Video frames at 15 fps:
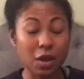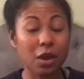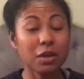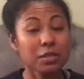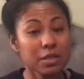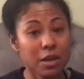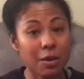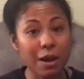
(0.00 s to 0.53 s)

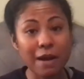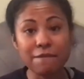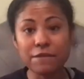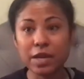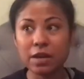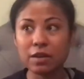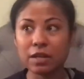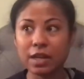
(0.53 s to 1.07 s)
also i
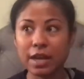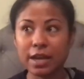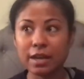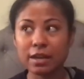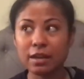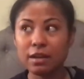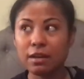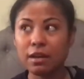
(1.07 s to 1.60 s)
felt
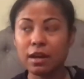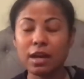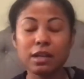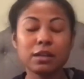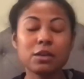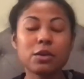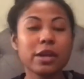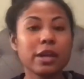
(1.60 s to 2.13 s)
like
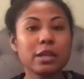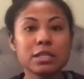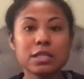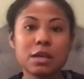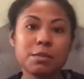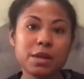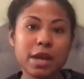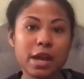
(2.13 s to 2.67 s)
a little
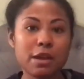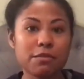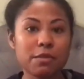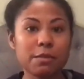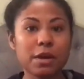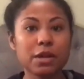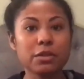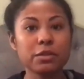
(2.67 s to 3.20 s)
intimidated
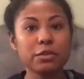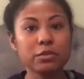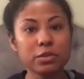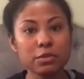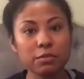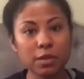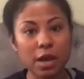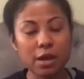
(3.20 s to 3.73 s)
from other
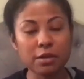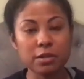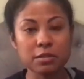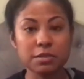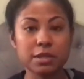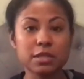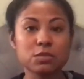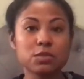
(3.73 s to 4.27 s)
youtube vloggers
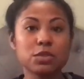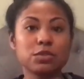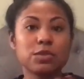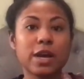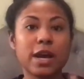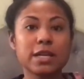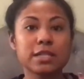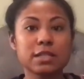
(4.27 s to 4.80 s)
because when you
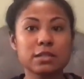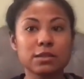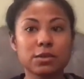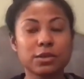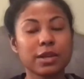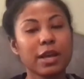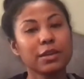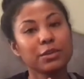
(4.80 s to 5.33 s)
guys
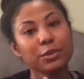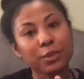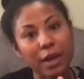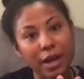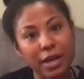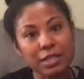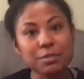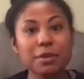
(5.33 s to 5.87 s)
or not you
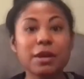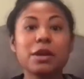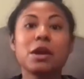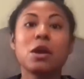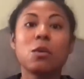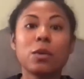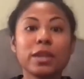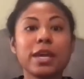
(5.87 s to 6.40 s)
guys but
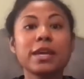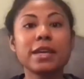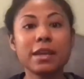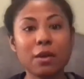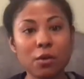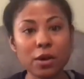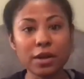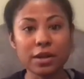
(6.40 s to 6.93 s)
when they
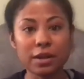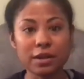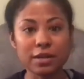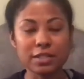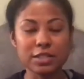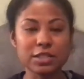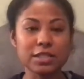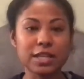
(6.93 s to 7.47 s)
get on here
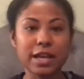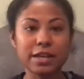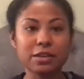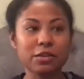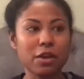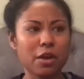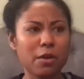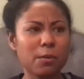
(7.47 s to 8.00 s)
it's just like
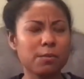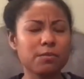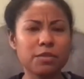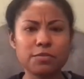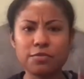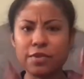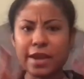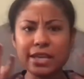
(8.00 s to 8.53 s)
you know
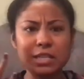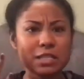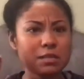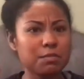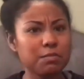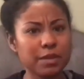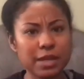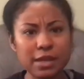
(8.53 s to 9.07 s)
face
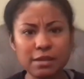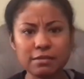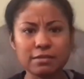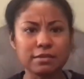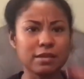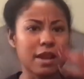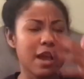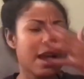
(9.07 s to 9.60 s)

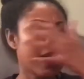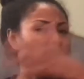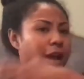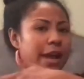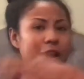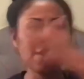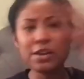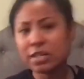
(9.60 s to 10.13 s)
beaten
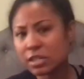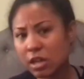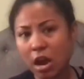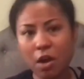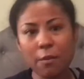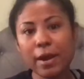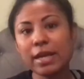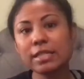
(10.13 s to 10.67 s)
hair is
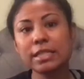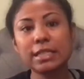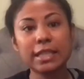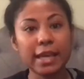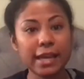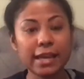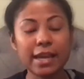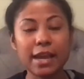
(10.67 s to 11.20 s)
always
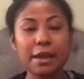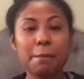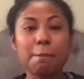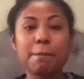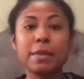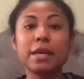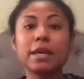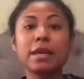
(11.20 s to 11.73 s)
late
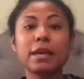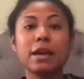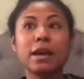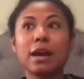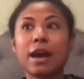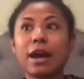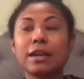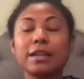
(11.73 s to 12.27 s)
and me
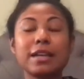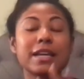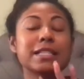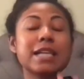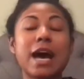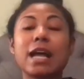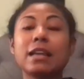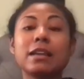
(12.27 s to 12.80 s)
yes
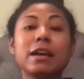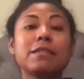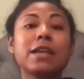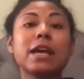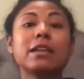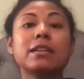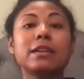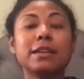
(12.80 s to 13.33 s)
i love
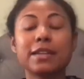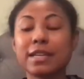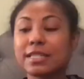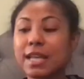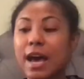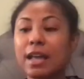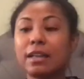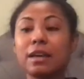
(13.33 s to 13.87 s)
that look yes
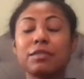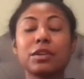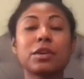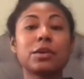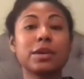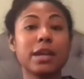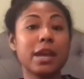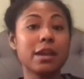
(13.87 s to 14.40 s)
i love to
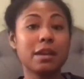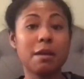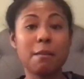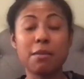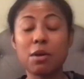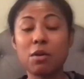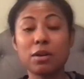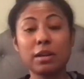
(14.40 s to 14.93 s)
create it
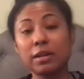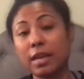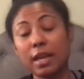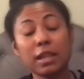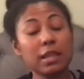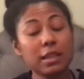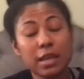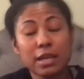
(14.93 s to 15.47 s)
but on a
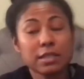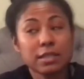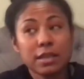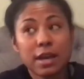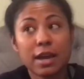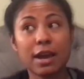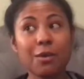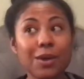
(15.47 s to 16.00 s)
daily that's
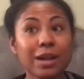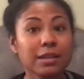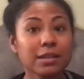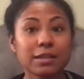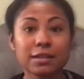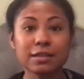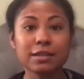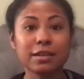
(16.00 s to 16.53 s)
not how i
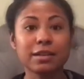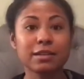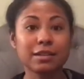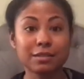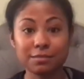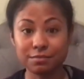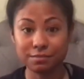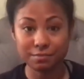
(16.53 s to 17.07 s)
look like
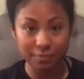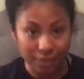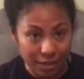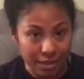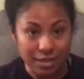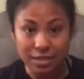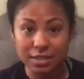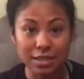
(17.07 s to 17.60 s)

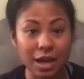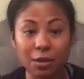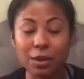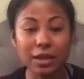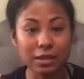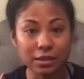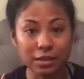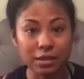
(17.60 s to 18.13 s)
this is how
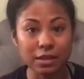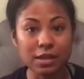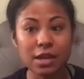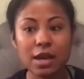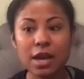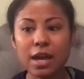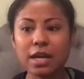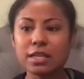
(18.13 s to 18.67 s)
I look.
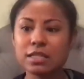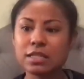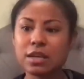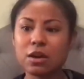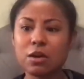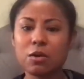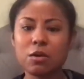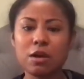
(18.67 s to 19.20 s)
And
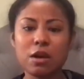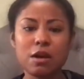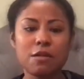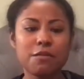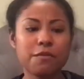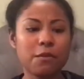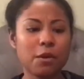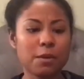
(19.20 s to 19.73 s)
so
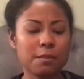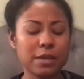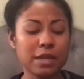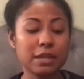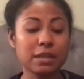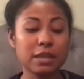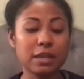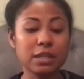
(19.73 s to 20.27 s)
for
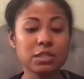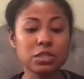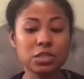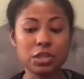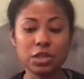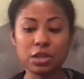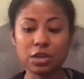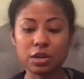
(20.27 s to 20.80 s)
me this
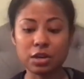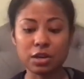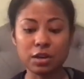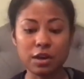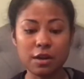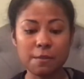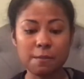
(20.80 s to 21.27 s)
year,